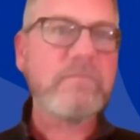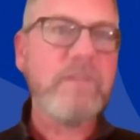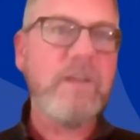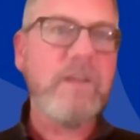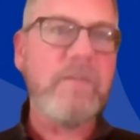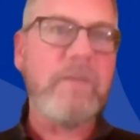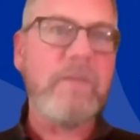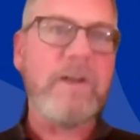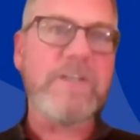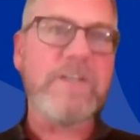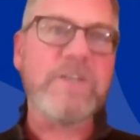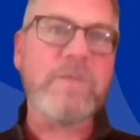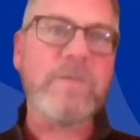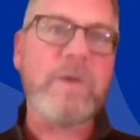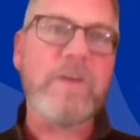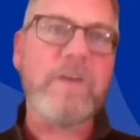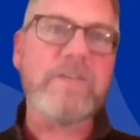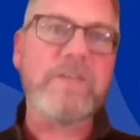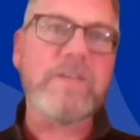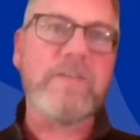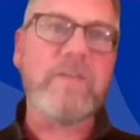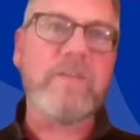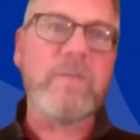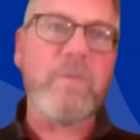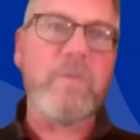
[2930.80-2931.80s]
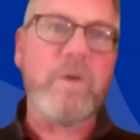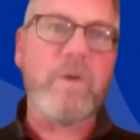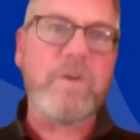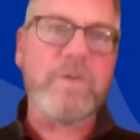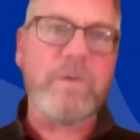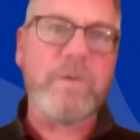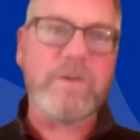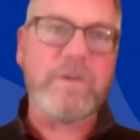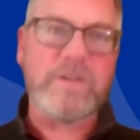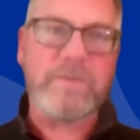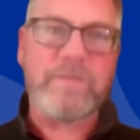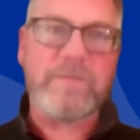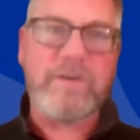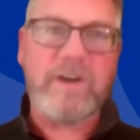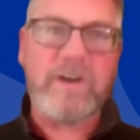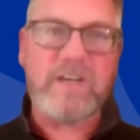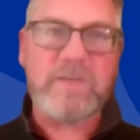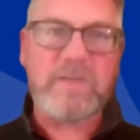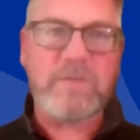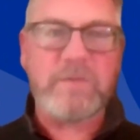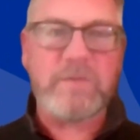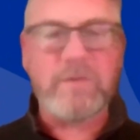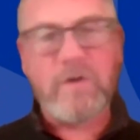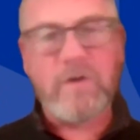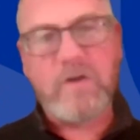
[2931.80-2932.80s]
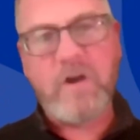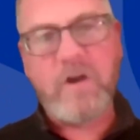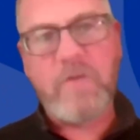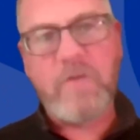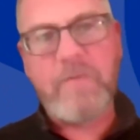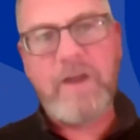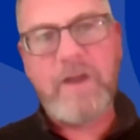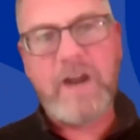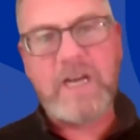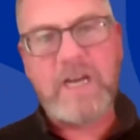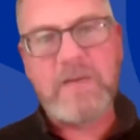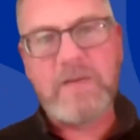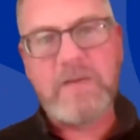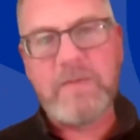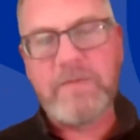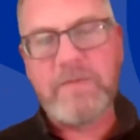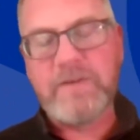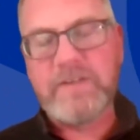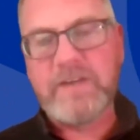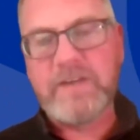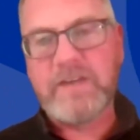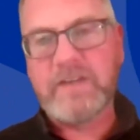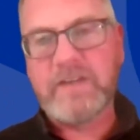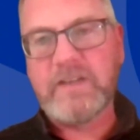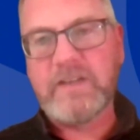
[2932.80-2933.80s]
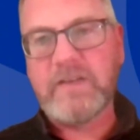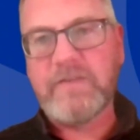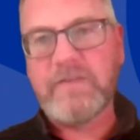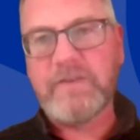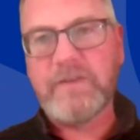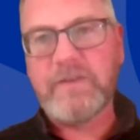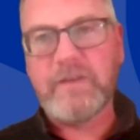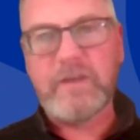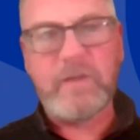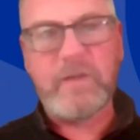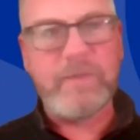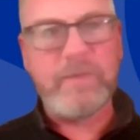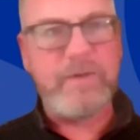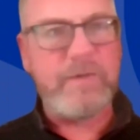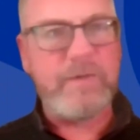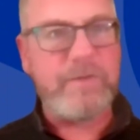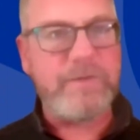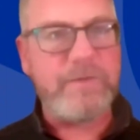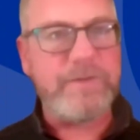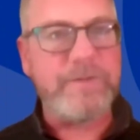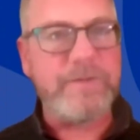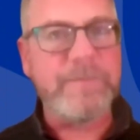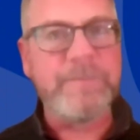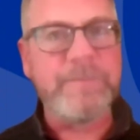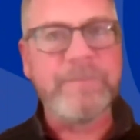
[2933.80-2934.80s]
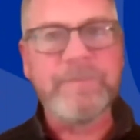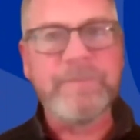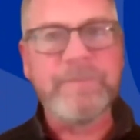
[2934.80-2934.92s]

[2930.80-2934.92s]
It might sway someone more towards a proximal row carpectomy, particularly if they're a little bit older.